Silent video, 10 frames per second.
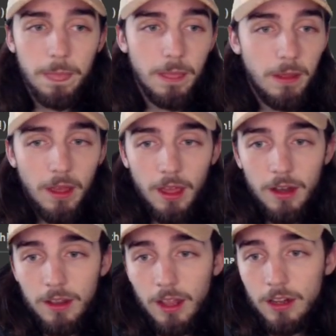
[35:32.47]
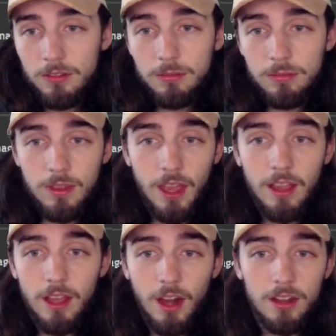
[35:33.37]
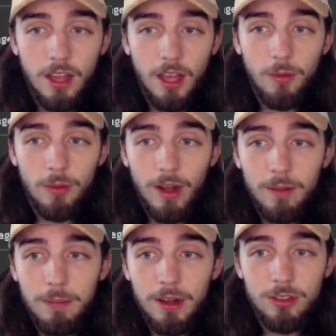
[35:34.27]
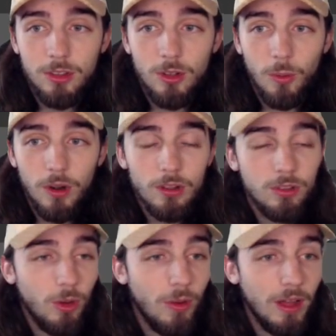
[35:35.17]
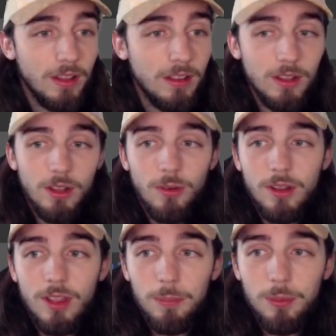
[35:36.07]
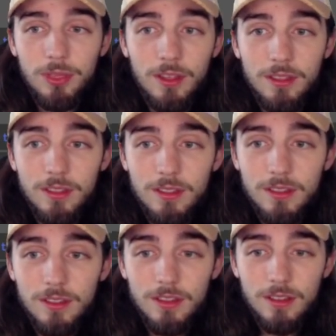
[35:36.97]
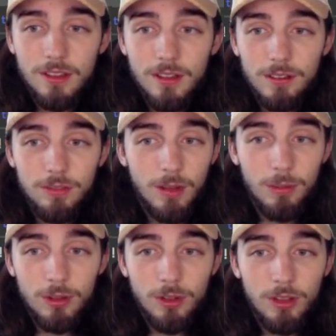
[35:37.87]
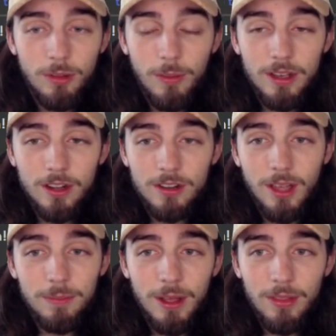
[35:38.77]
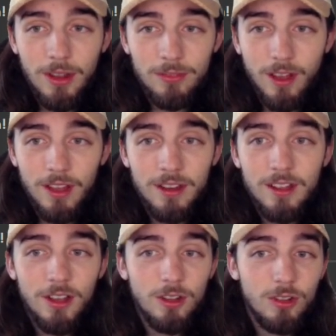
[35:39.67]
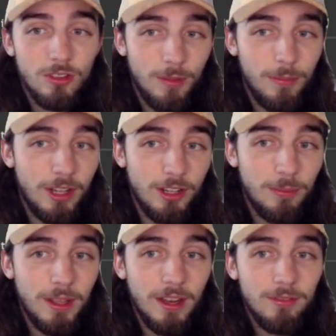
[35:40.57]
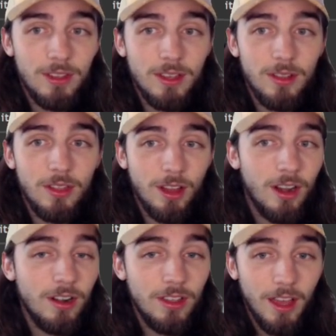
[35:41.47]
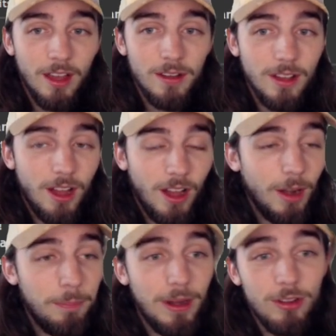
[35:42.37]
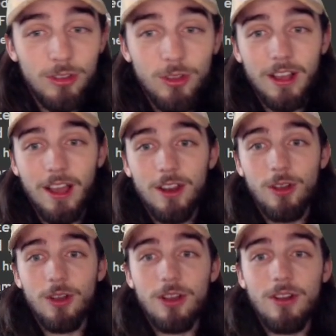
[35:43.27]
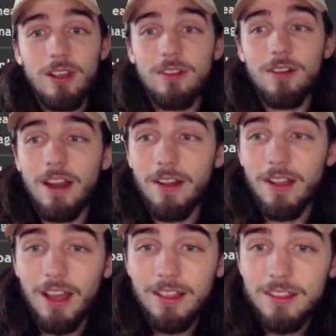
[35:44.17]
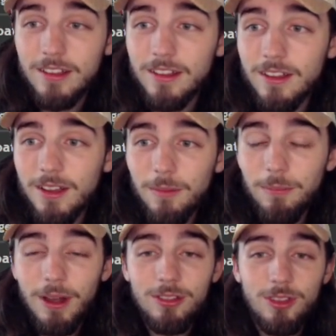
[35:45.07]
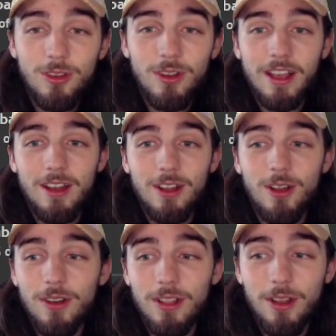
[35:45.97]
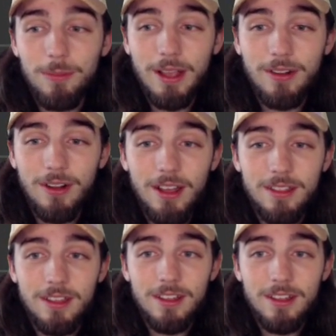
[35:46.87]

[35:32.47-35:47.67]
And they just can't get out of Tailwind. Why did Barraskewda work so well? What's up with this? Flare Blitz goes into my Dark type now. That's fine. Close combat should be enough to kill this Arc. Yeah. Alright, Barraskewda kind of going crazy right now, guys. Barraskewda kind of going a little bit crazy.